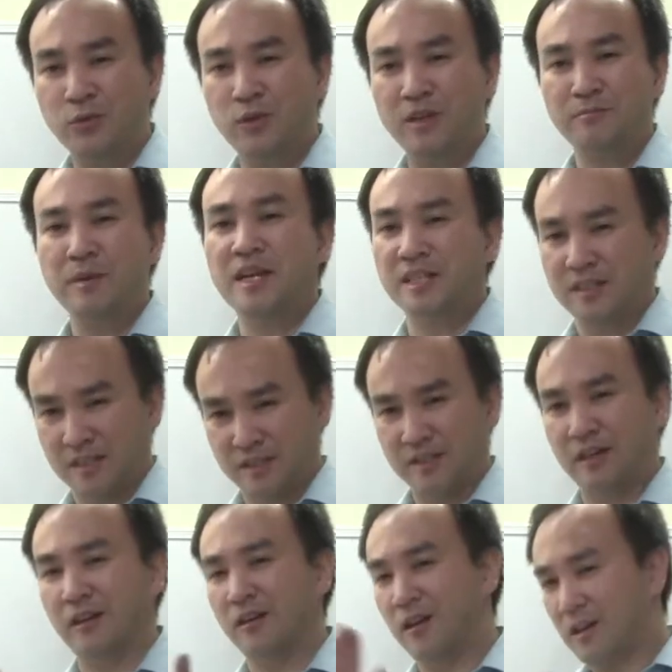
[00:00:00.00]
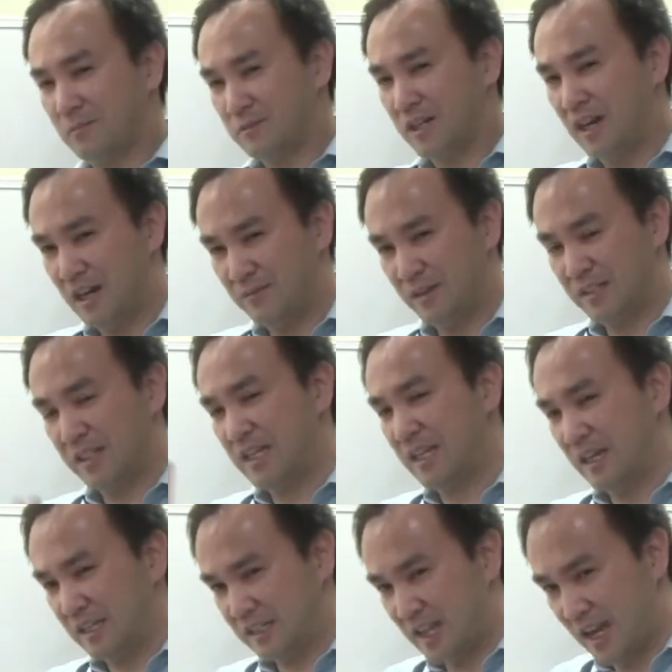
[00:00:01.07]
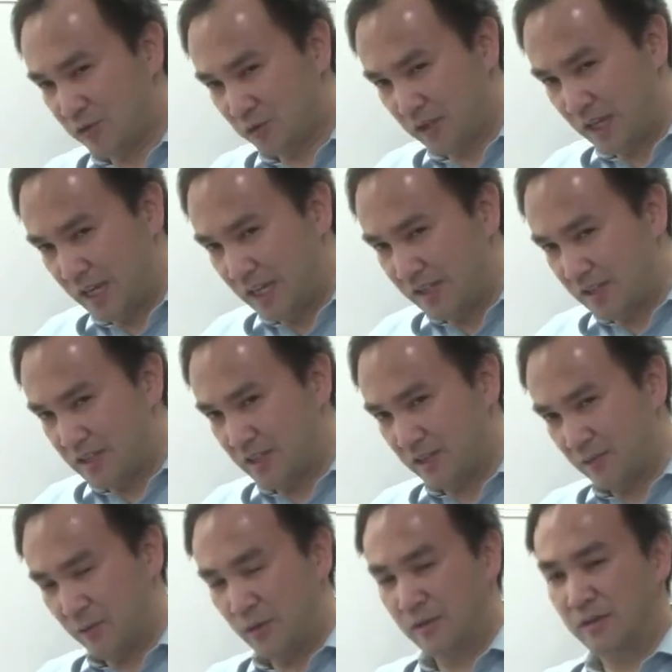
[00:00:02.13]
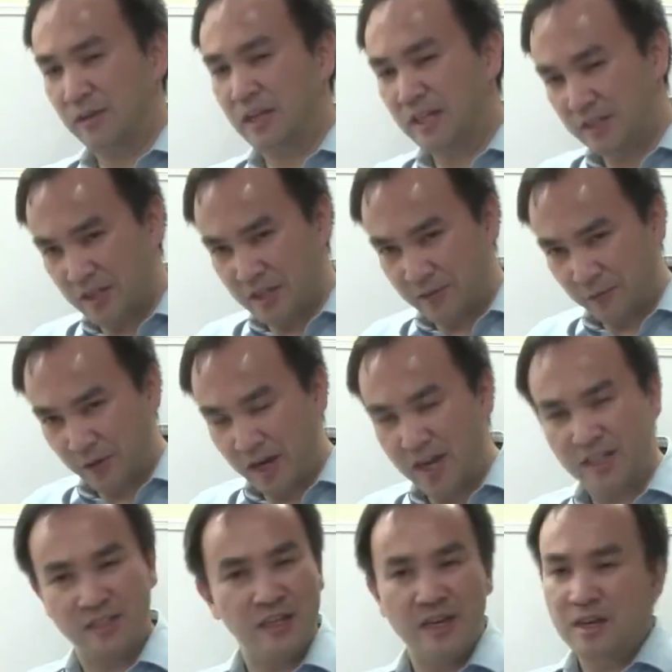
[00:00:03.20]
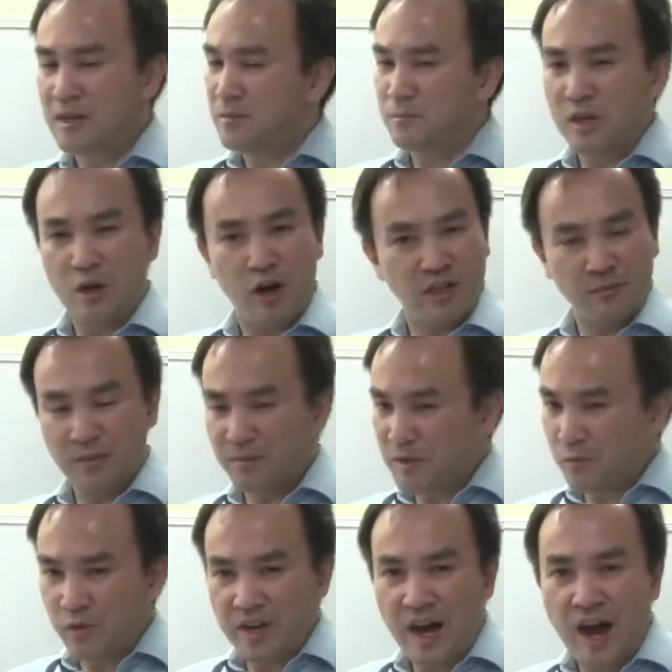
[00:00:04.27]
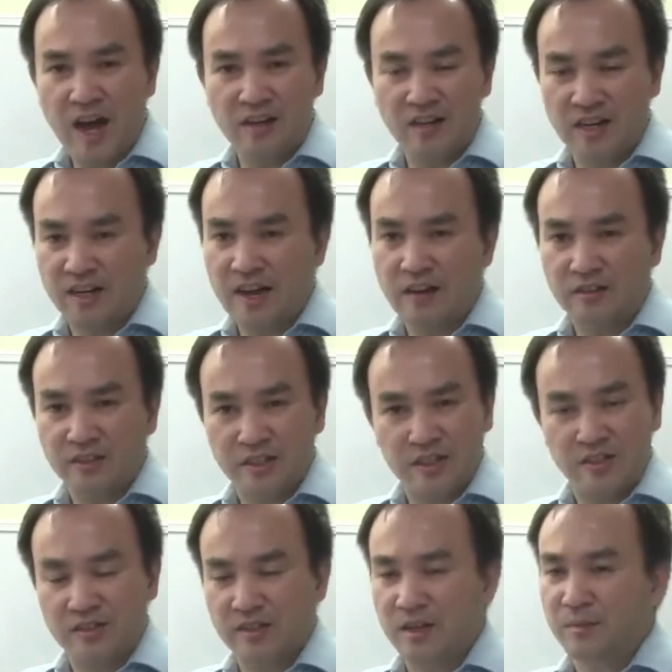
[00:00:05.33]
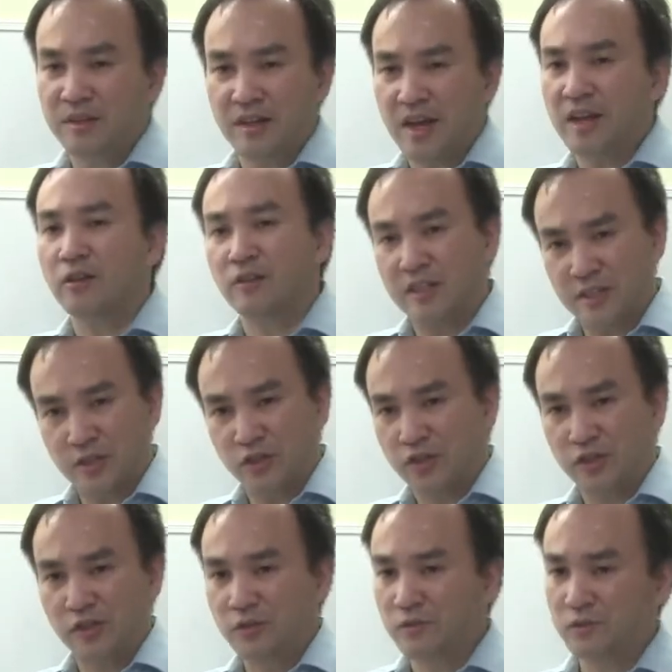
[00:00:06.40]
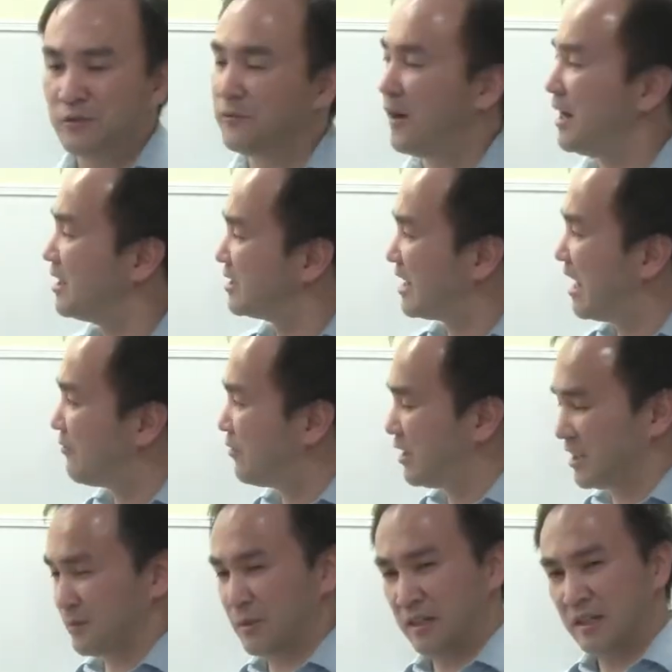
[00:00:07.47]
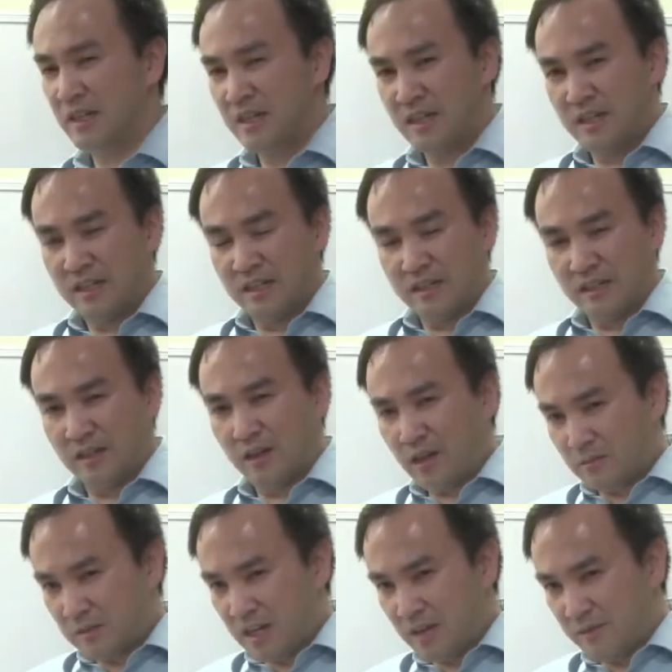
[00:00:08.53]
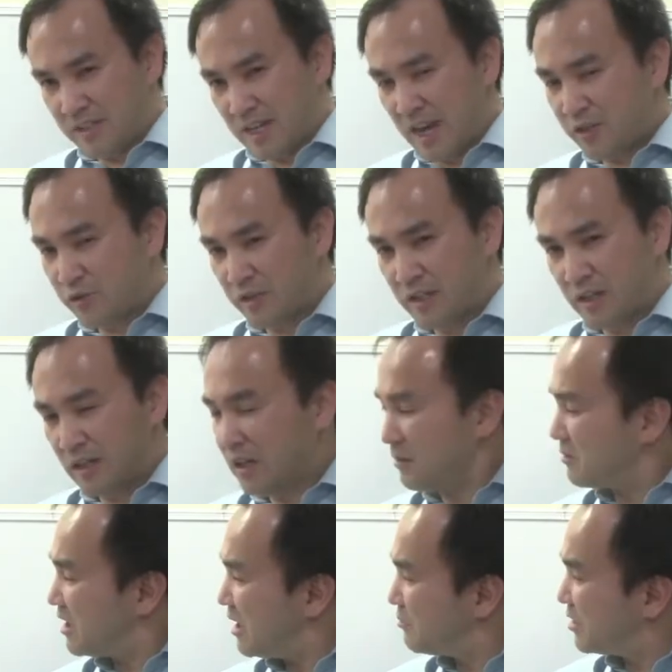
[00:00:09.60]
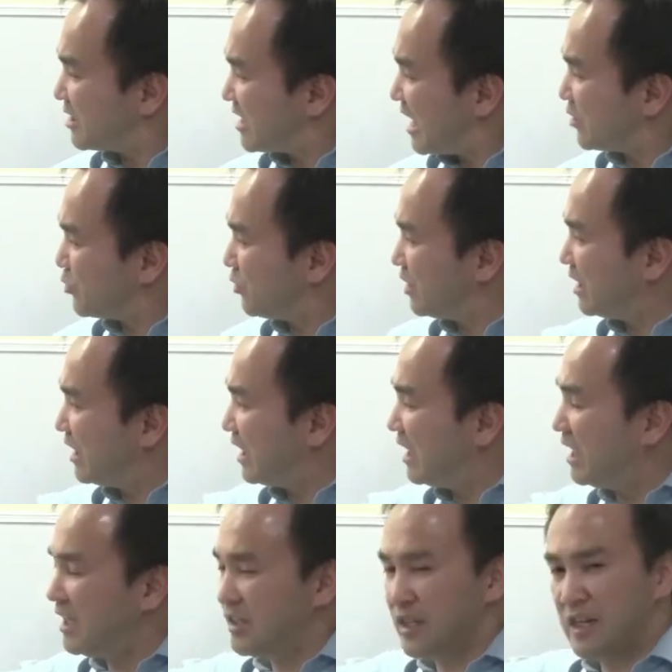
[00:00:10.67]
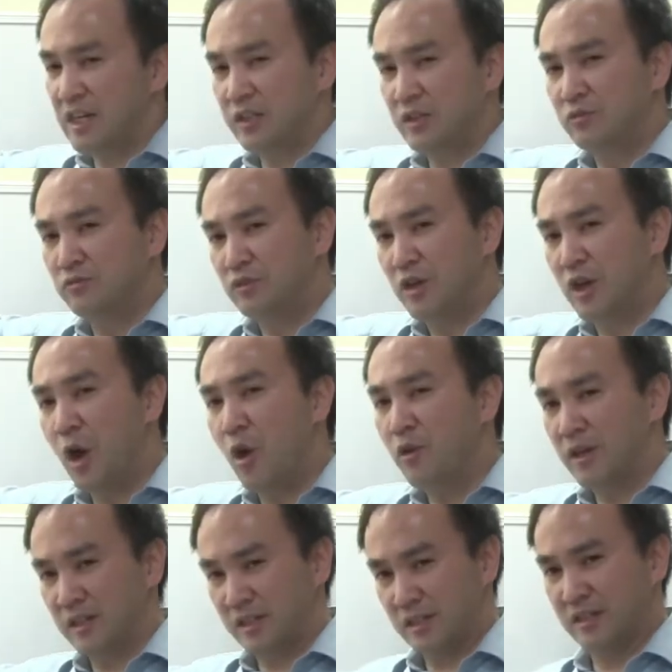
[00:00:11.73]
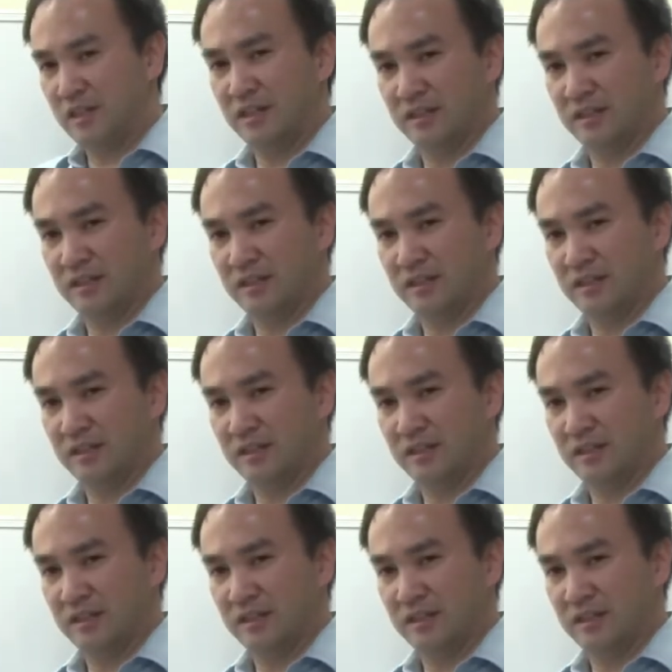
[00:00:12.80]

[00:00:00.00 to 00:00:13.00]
business, a lot of time it's actually easier for us, because maybe we hire analysts to find this out for us. But a lot of times it's actually easier to notice the